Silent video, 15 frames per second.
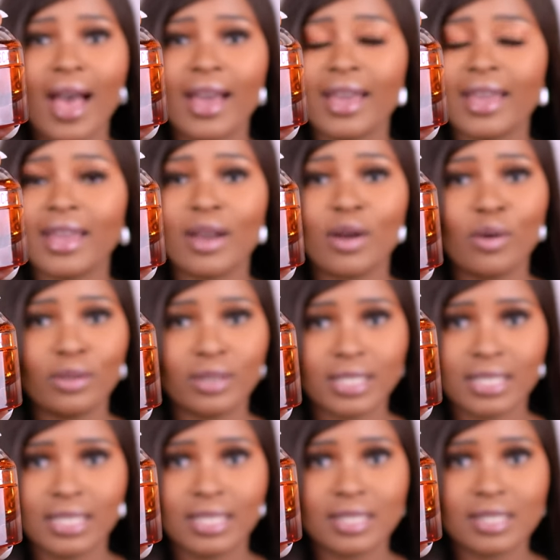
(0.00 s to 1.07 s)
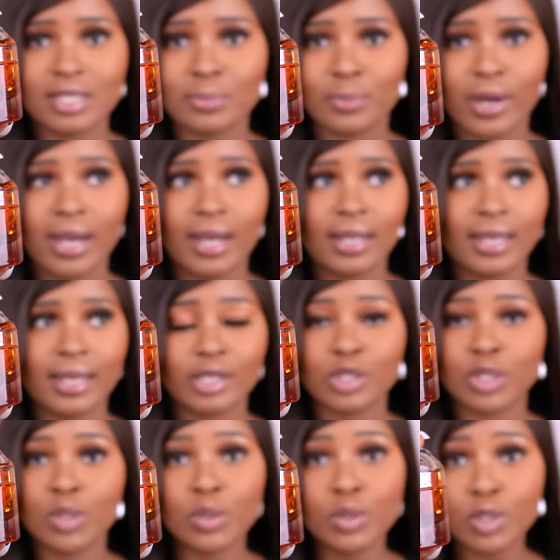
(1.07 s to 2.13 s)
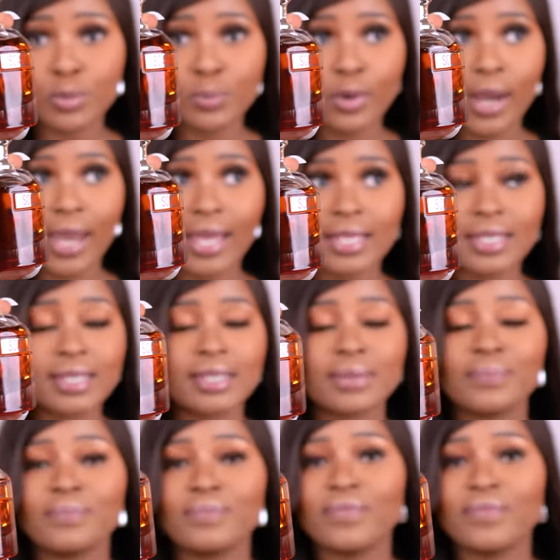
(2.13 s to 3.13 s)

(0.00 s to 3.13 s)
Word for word: I only need to spray like two sprays.